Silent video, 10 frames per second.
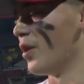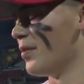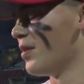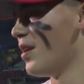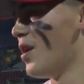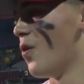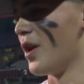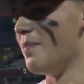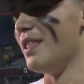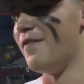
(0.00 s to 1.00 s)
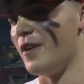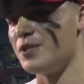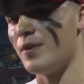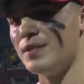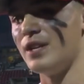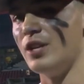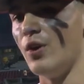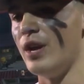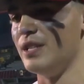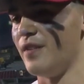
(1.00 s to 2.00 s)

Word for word: We're we're gonna be the first ones to do it in